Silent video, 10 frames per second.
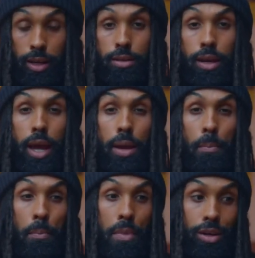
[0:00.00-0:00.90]
It's a
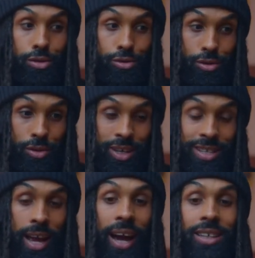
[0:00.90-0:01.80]
muscle.
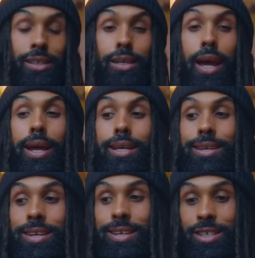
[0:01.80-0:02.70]
It's actually a
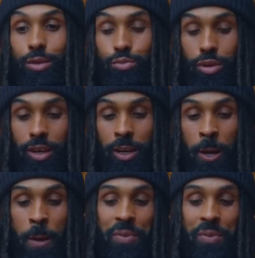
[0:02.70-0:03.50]
discipline,